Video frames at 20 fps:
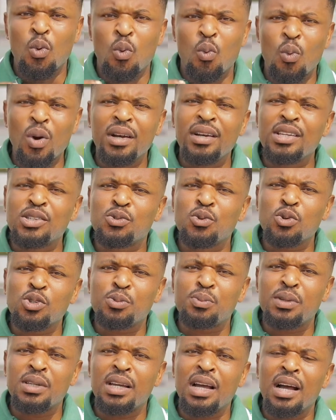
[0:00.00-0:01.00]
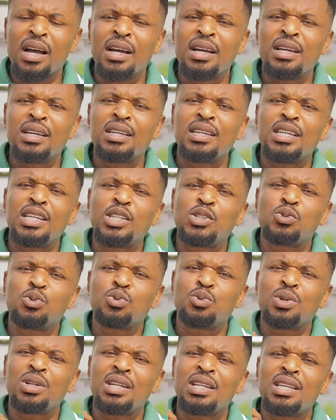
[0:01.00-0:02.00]
When this grows bigger, it
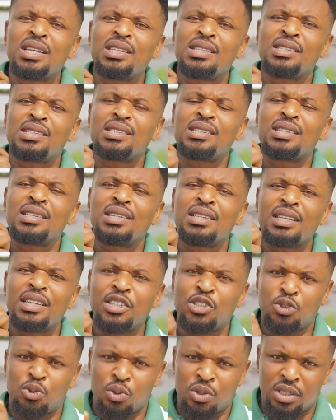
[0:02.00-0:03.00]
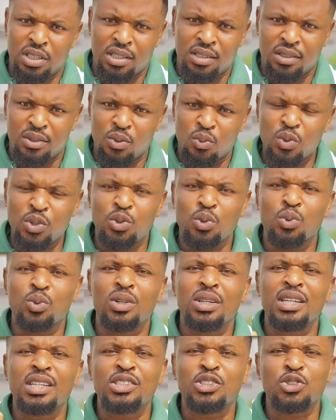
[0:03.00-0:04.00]
will release estrogen, which will
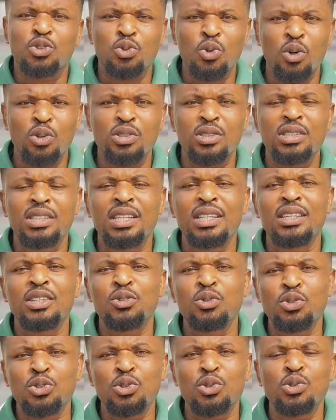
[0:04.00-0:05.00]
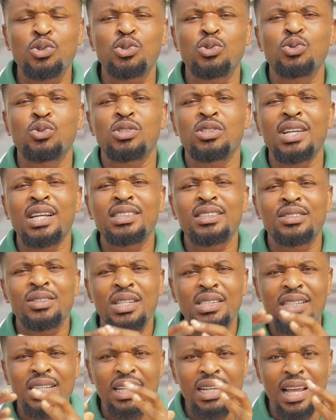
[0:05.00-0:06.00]
instruct the uterus to start
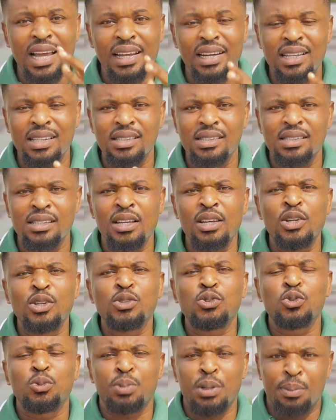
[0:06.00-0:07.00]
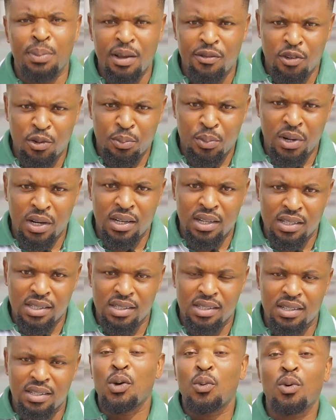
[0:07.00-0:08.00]
creating linings to prepare for
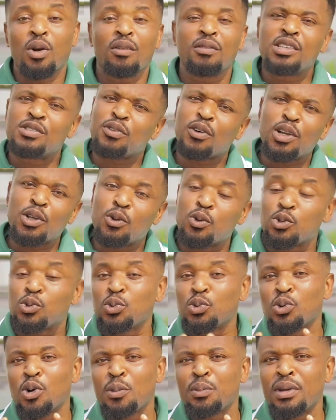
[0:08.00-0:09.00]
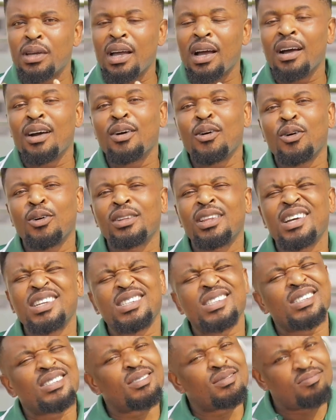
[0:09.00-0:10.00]
pregnancy. Now, one of these follicles will grow bigger,
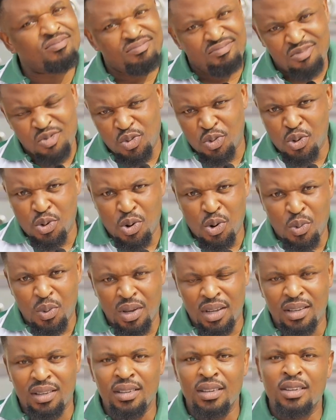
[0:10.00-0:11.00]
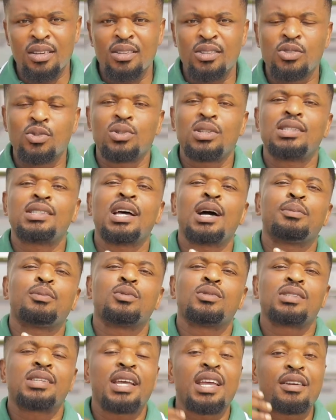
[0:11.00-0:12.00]
others would go away. So this
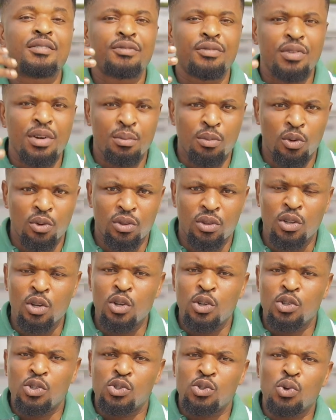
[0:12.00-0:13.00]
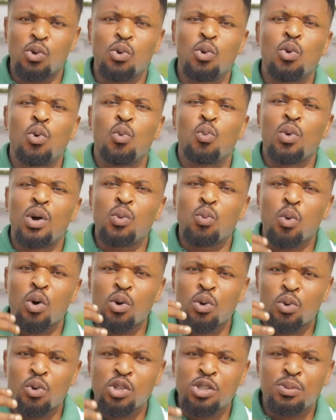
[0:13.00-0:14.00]
happens every month. So when
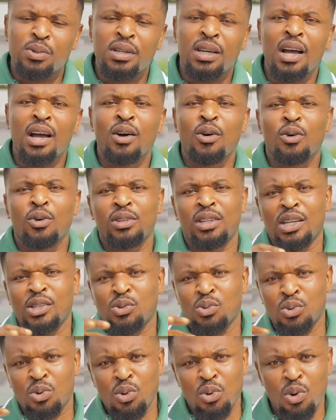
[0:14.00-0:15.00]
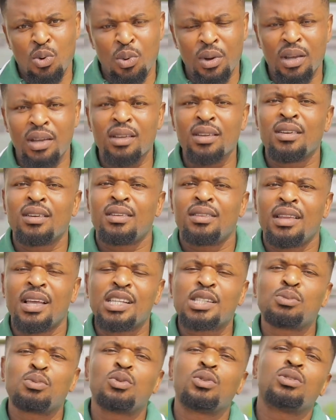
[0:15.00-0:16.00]
one grows bigger, others will go away.
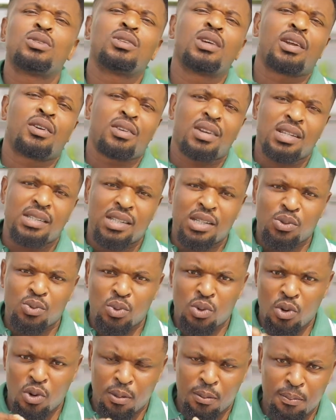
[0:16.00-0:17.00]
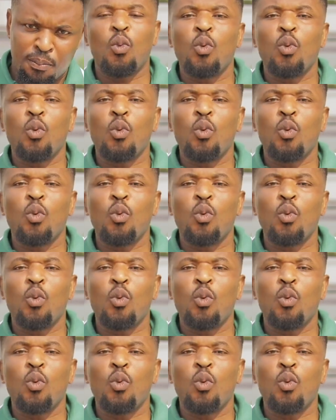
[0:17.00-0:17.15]
Next month, another set will come.